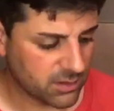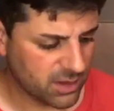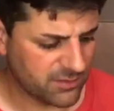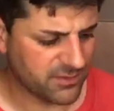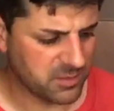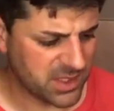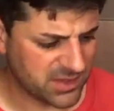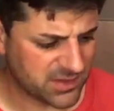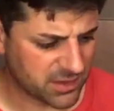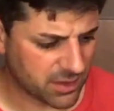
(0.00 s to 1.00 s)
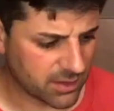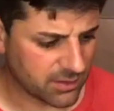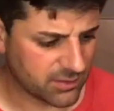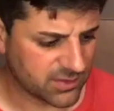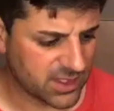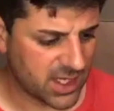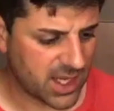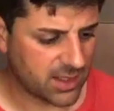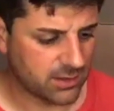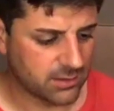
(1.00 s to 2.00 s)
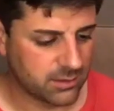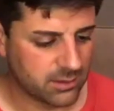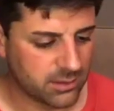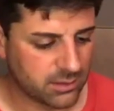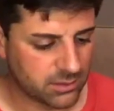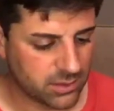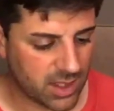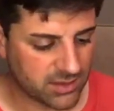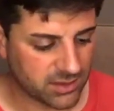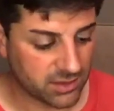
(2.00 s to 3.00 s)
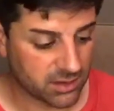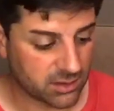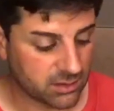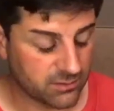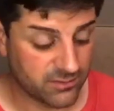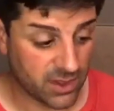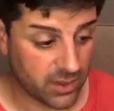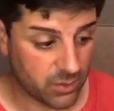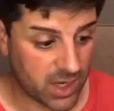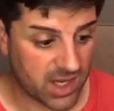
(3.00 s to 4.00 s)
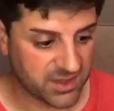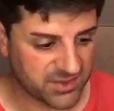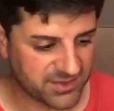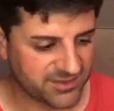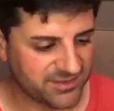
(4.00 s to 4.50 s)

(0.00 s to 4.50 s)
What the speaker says: "God forbid, sir," said I, trying to look very wise.